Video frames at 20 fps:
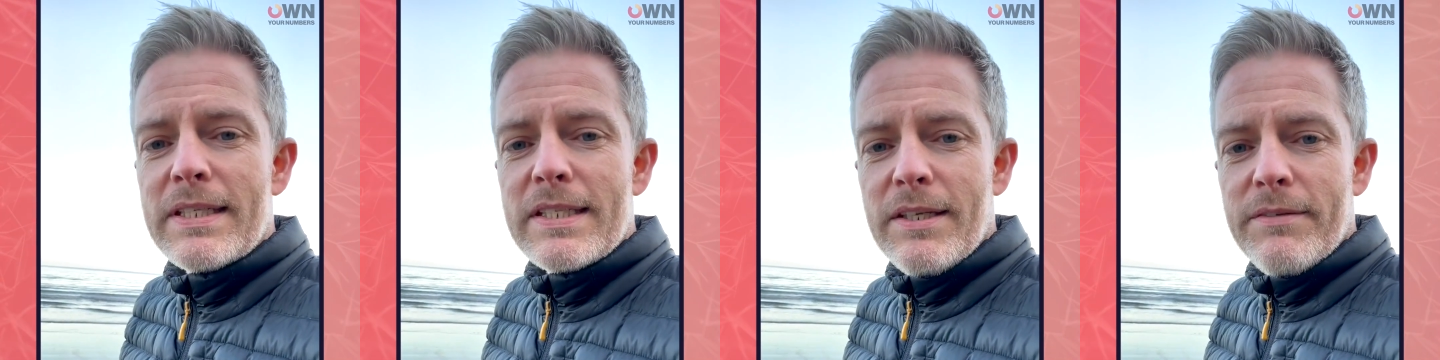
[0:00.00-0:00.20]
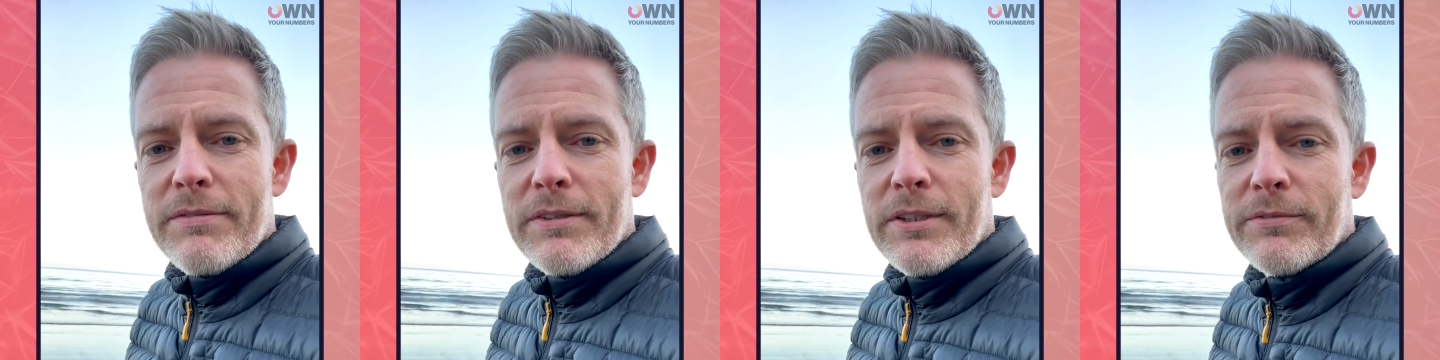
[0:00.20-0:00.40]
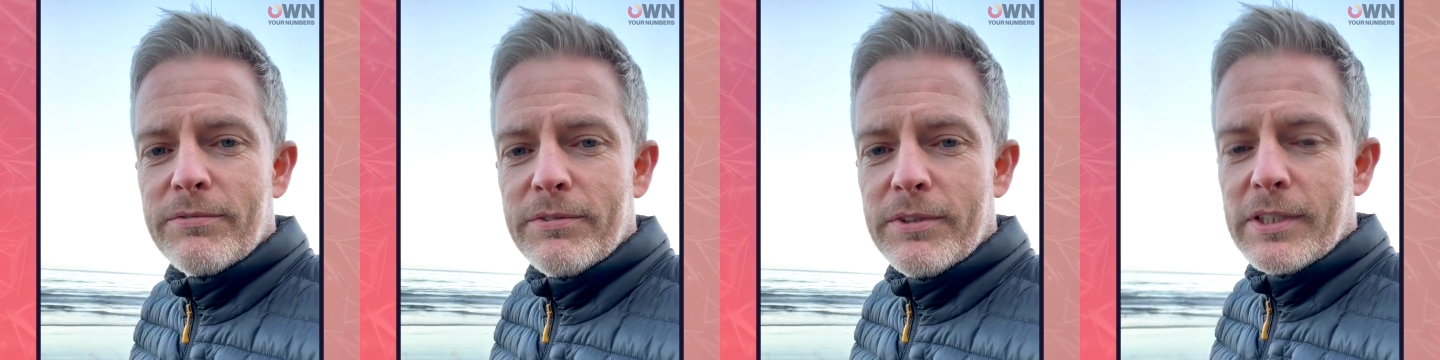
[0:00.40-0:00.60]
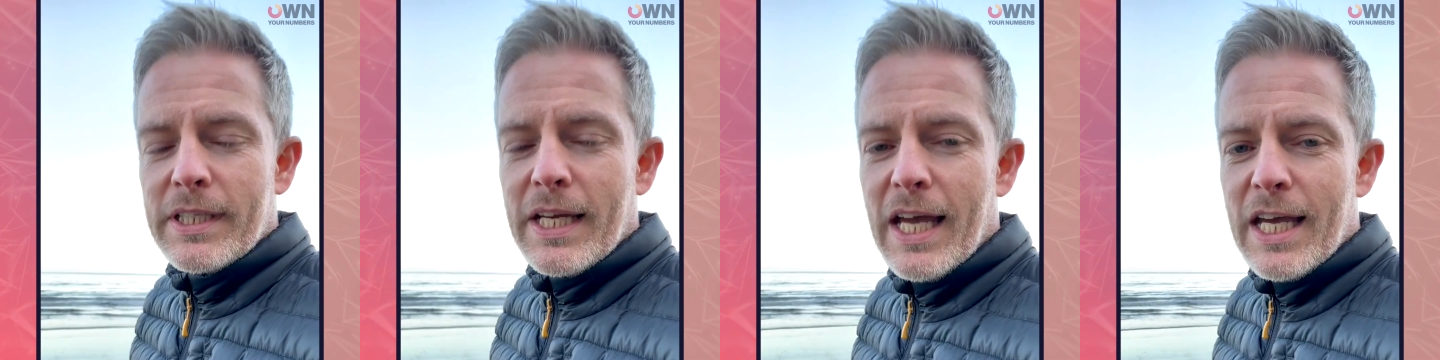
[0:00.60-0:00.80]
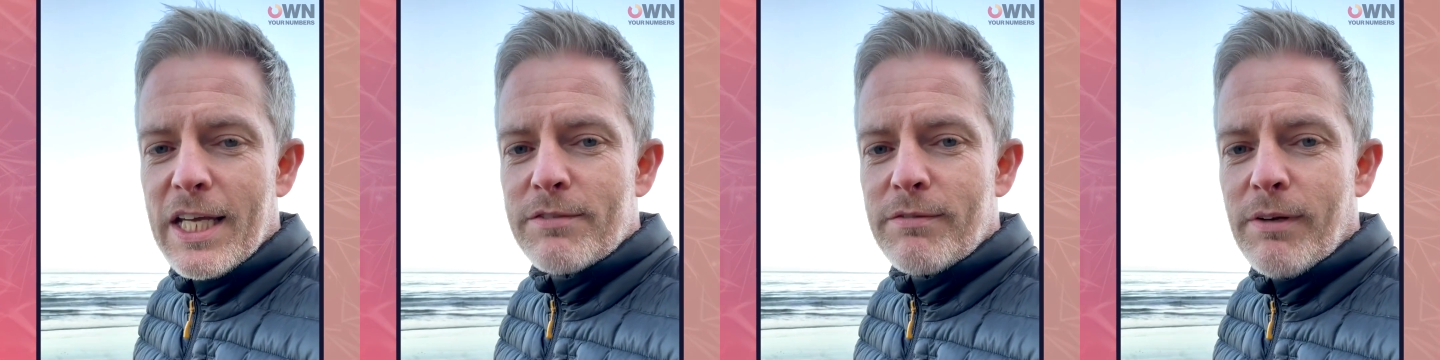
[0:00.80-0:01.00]
difficult for your
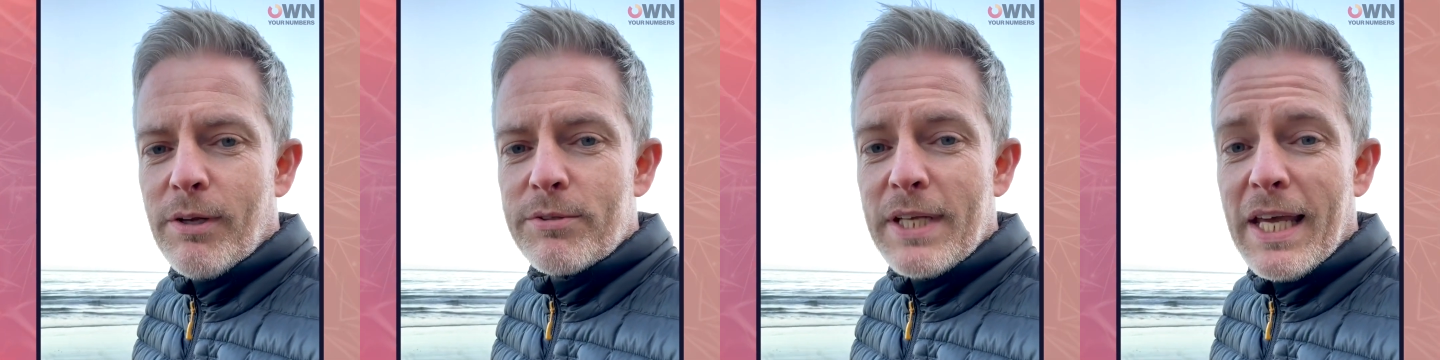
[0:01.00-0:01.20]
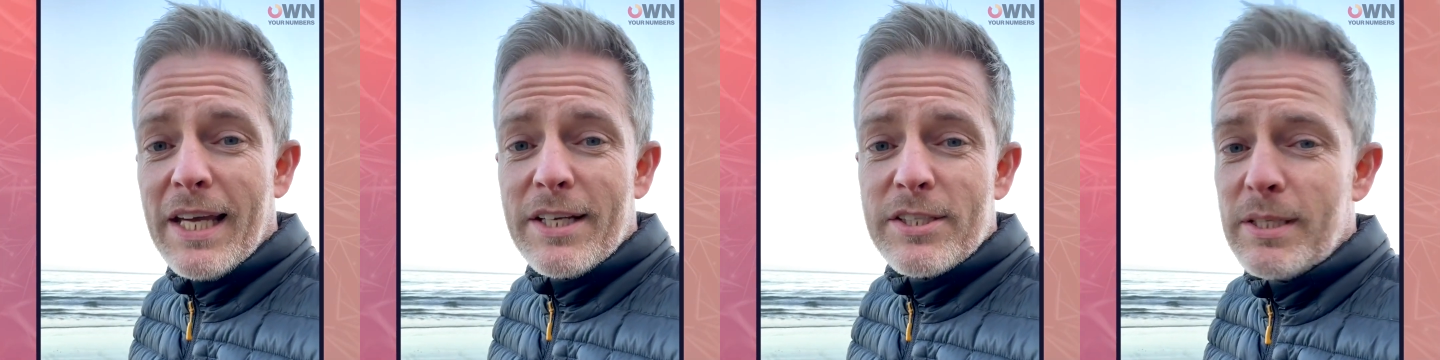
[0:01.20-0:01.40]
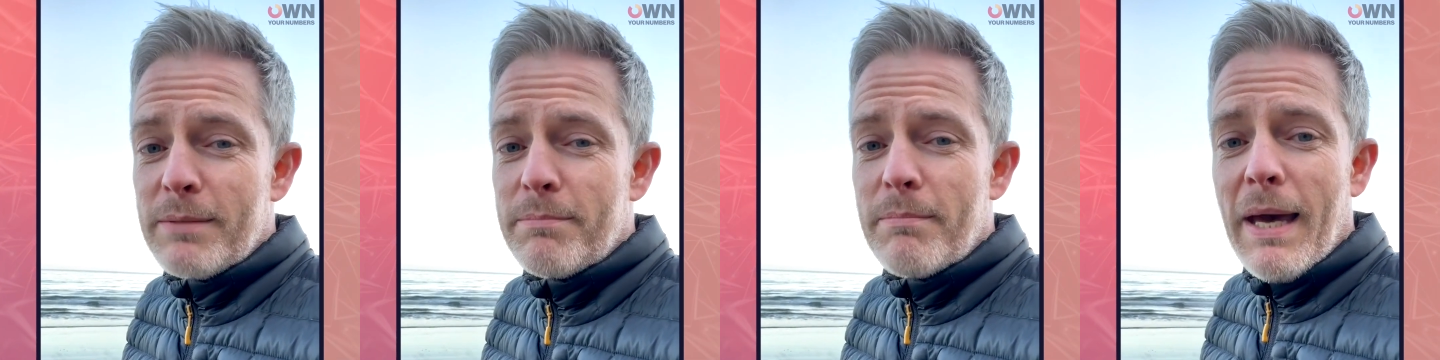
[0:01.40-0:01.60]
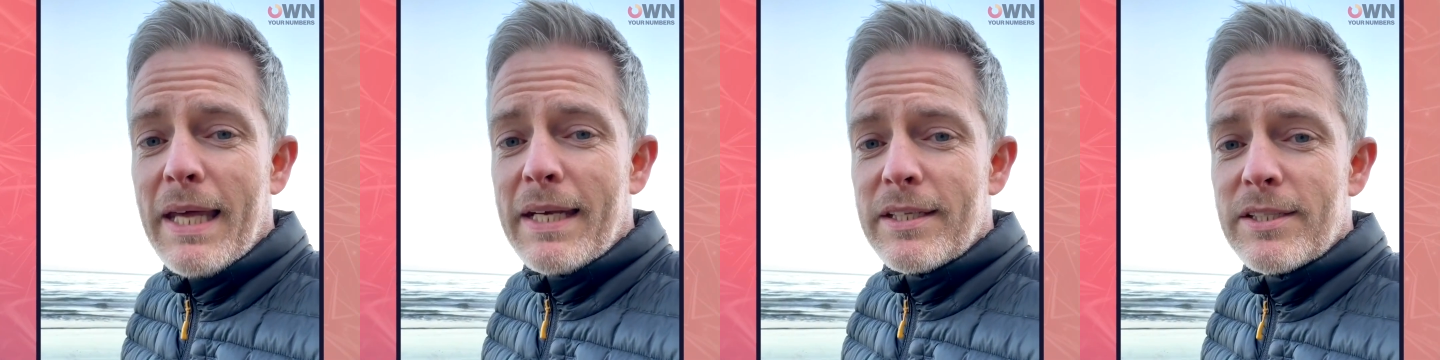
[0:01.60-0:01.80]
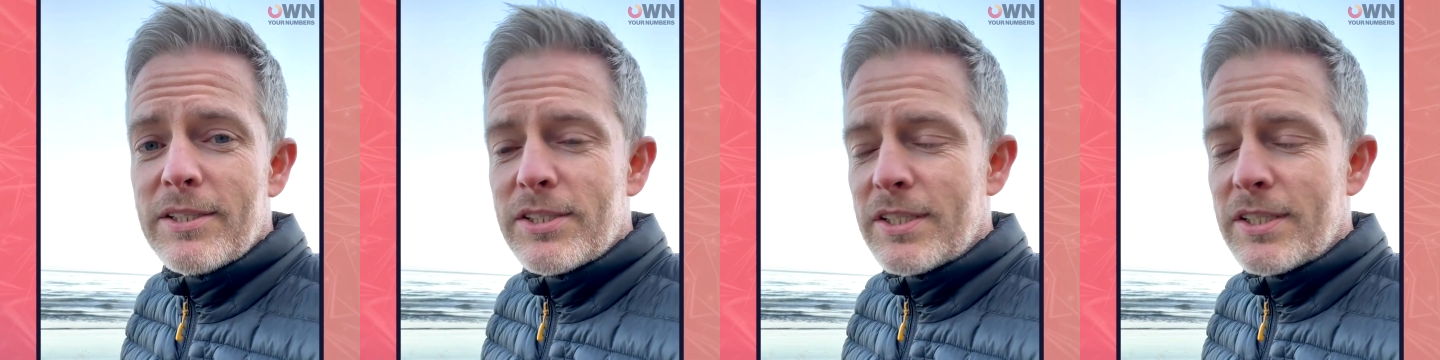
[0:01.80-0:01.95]
cash flow to actually manage.